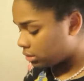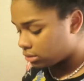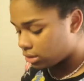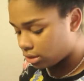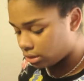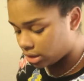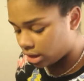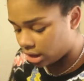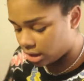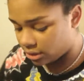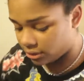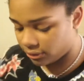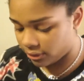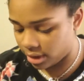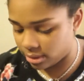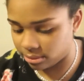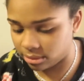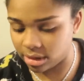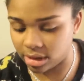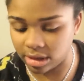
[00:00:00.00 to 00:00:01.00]
I don't know yet if
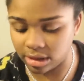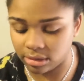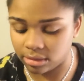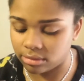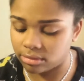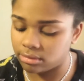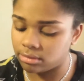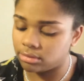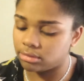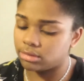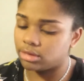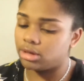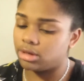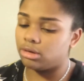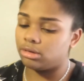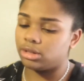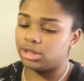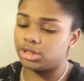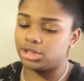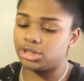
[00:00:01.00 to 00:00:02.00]
I'm gonna go
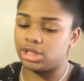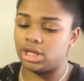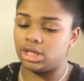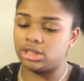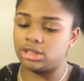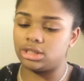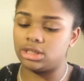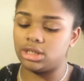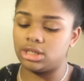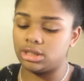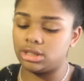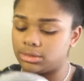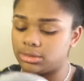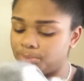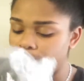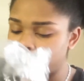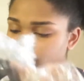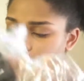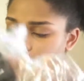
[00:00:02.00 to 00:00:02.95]
and exchange these.